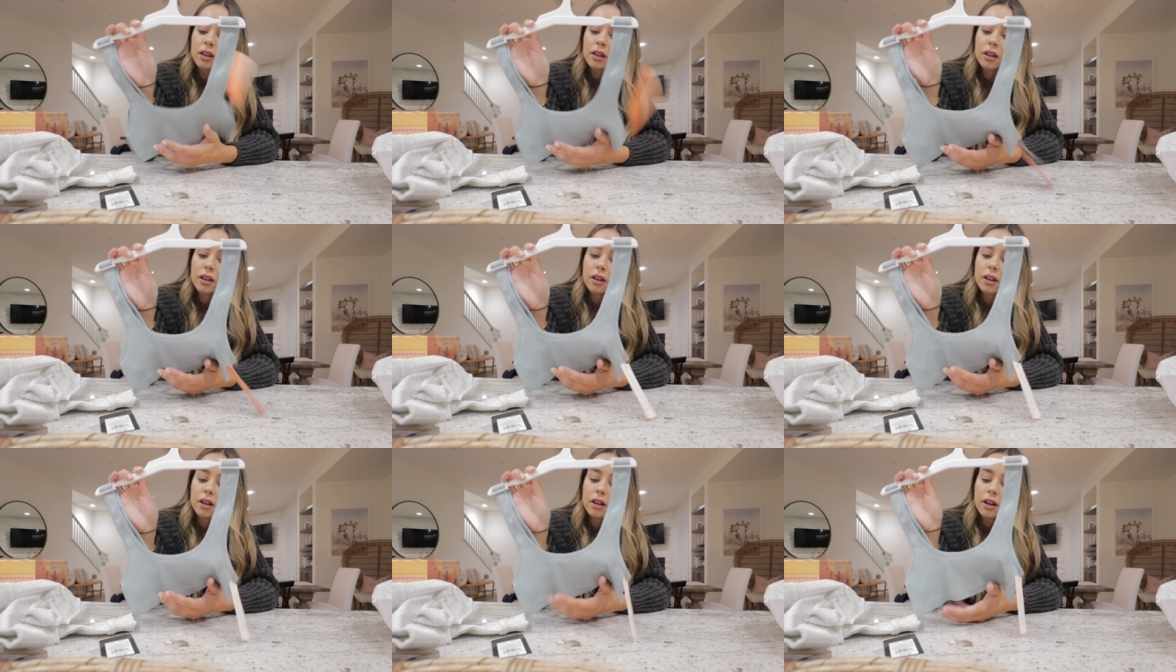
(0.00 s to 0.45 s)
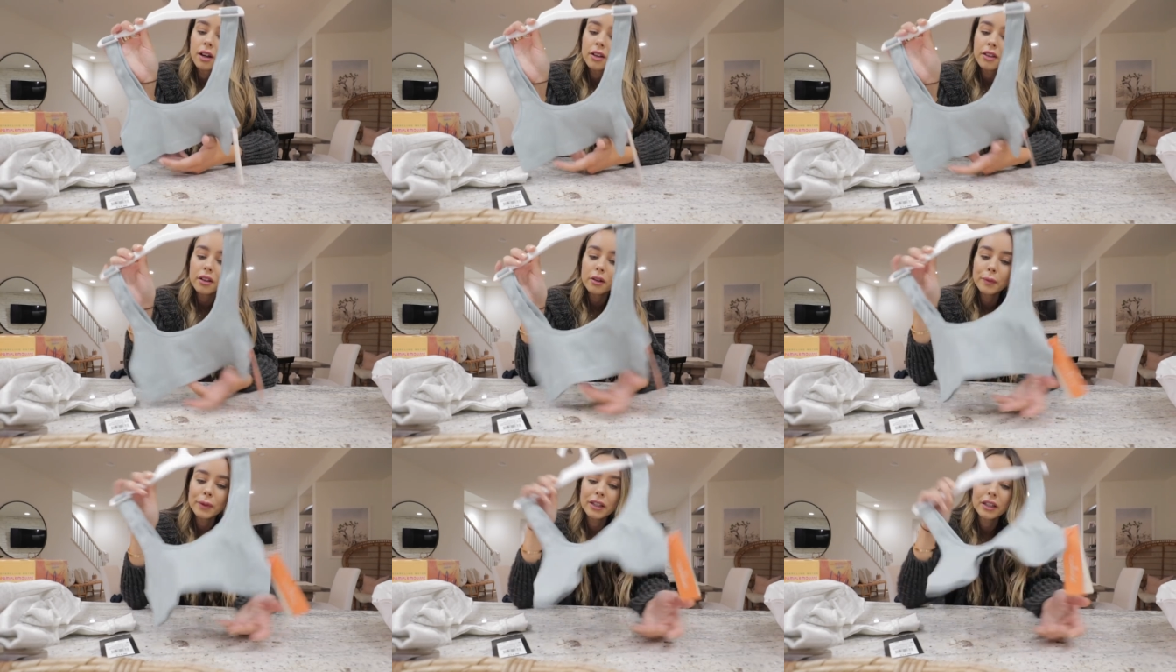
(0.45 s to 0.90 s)
I
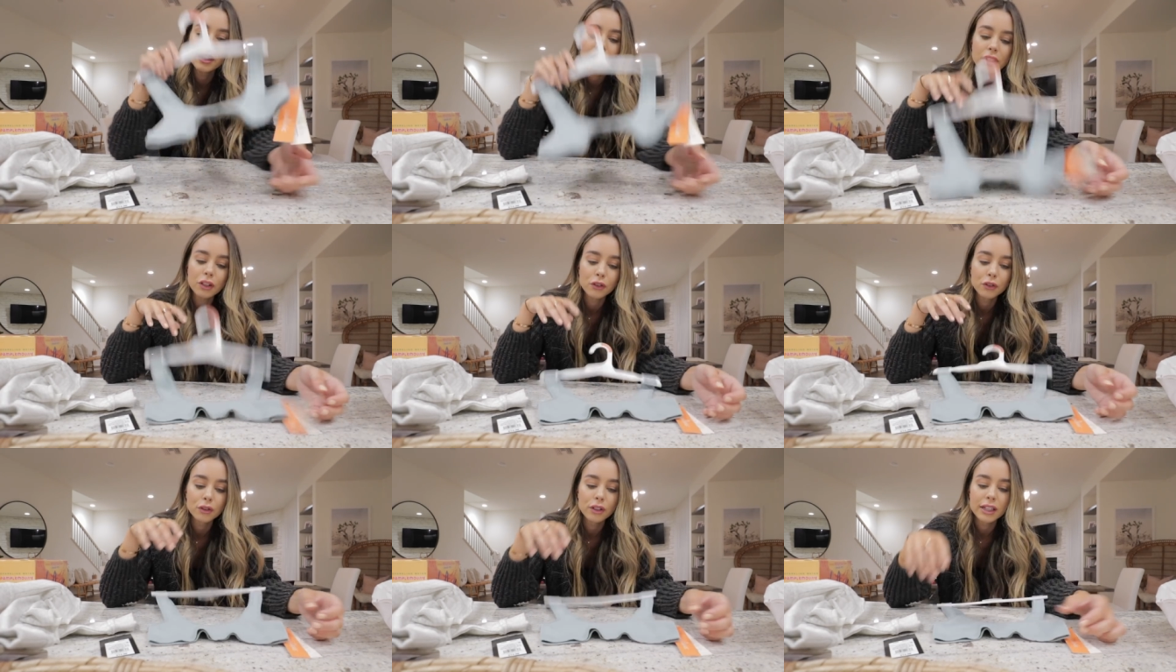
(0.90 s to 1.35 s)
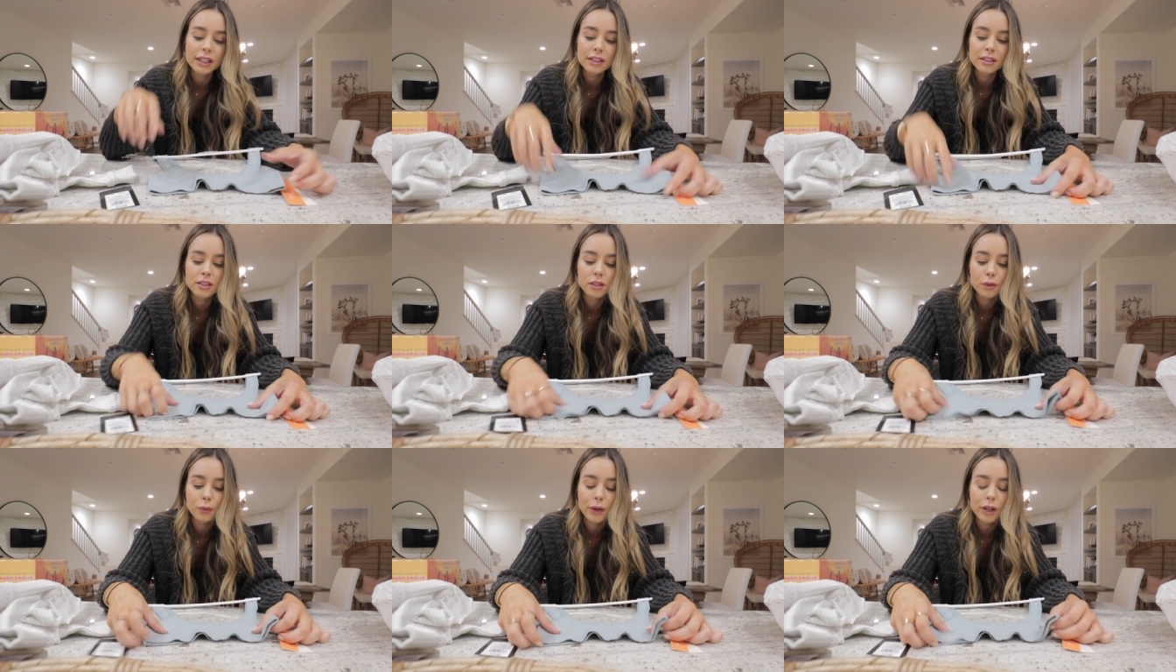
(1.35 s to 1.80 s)
thought it'd be cute
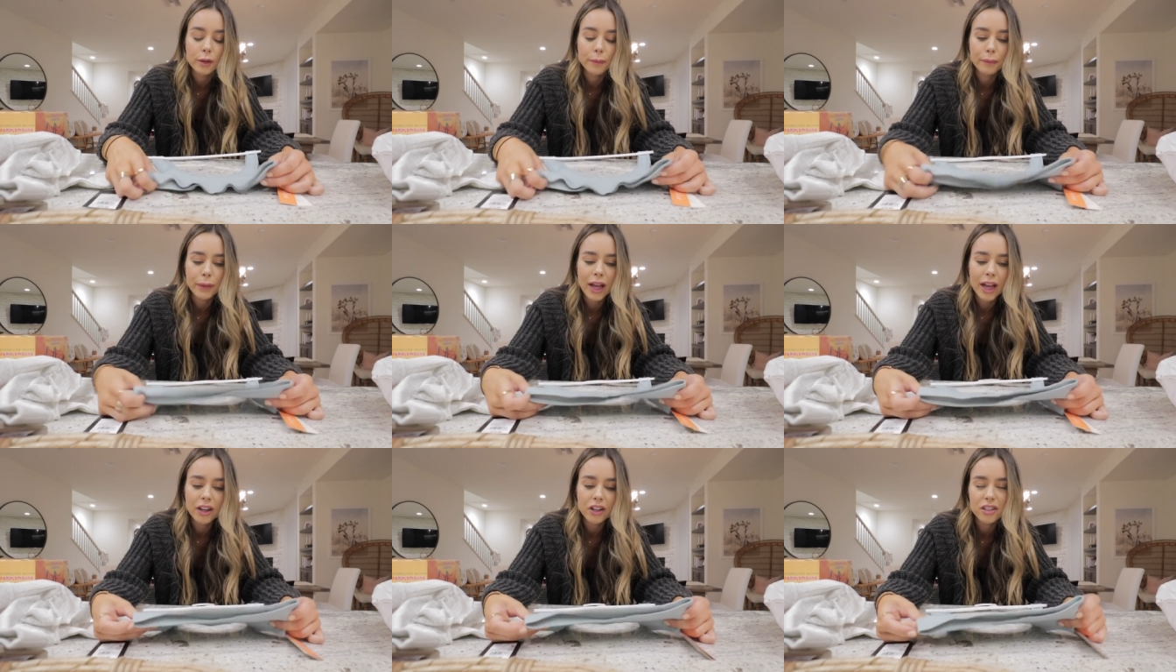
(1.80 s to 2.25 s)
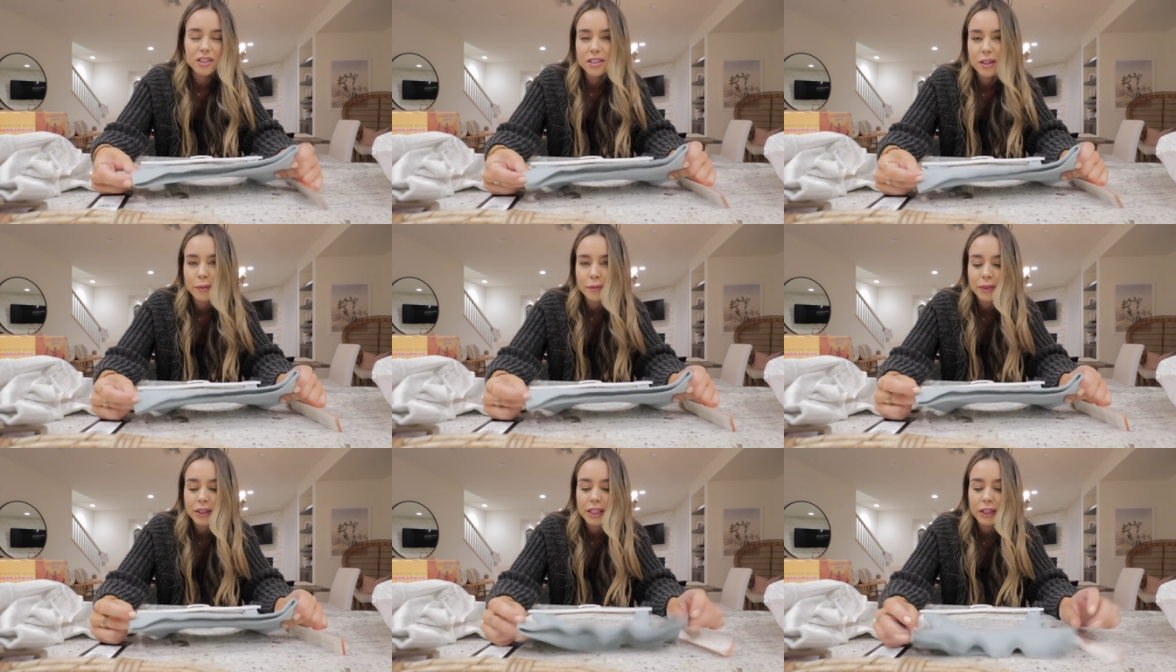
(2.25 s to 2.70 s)
like to wear to bed or
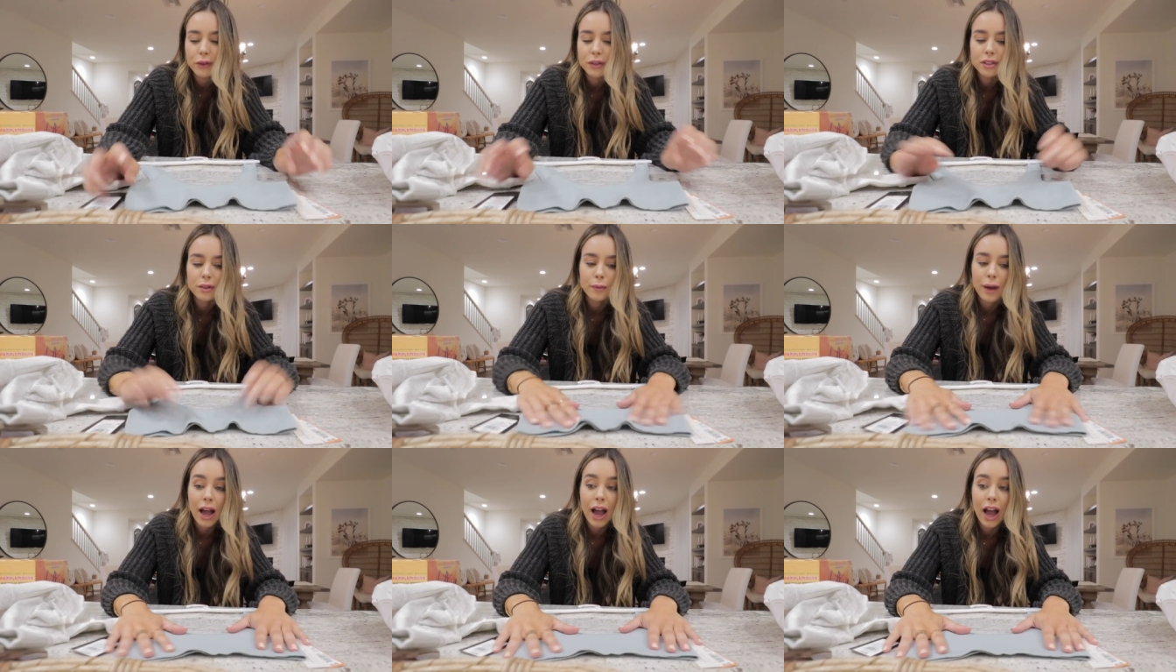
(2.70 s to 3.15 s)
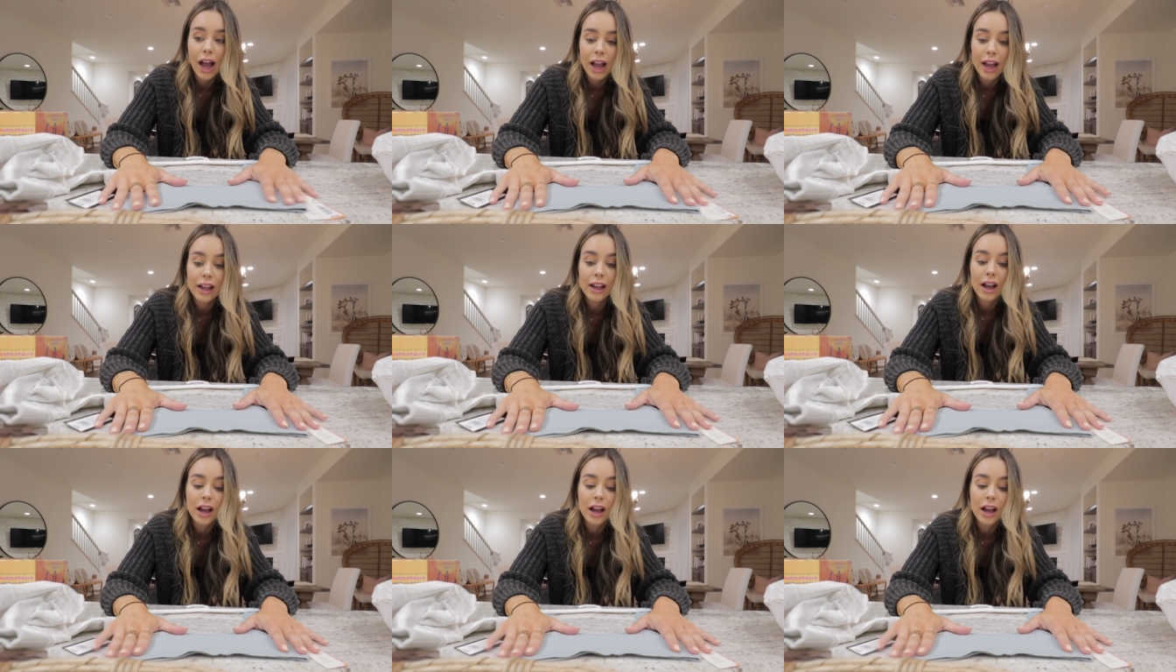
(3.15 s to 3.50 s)
something with some high,